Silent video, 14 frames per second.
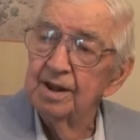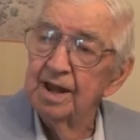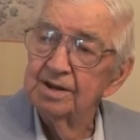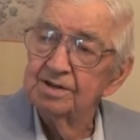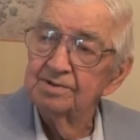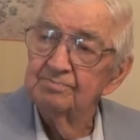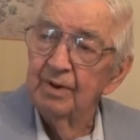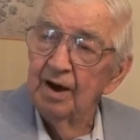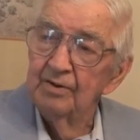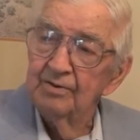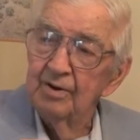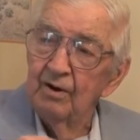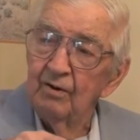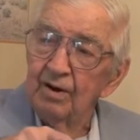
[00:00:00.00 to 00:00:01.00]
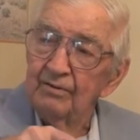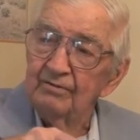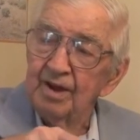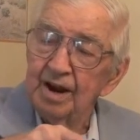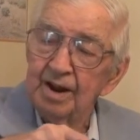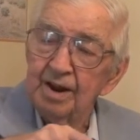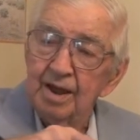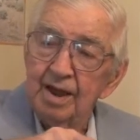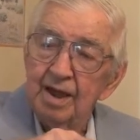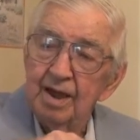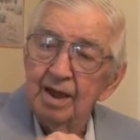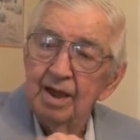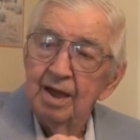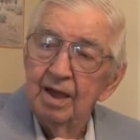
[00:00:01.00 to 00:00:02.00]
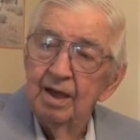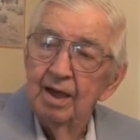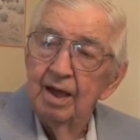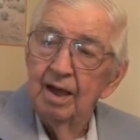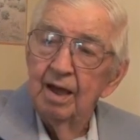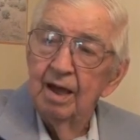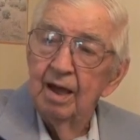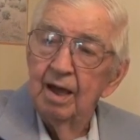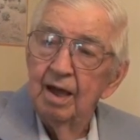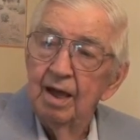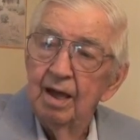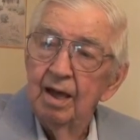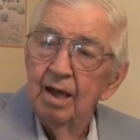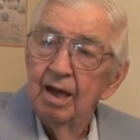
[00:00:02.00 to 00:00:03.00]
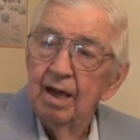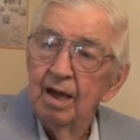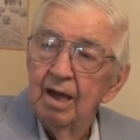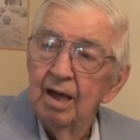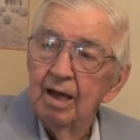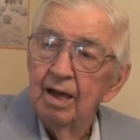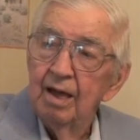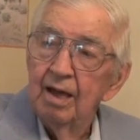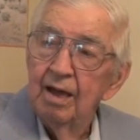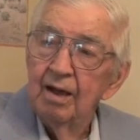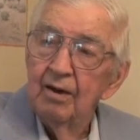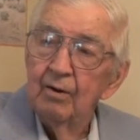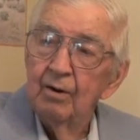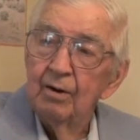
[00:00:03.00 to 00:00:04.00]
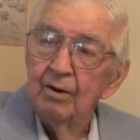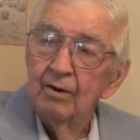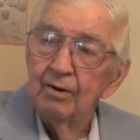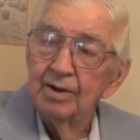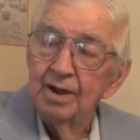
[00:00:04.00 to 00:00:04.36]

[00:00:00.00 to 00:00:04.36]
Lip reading: That's about all of it. Oh, your horse could jump 5 something?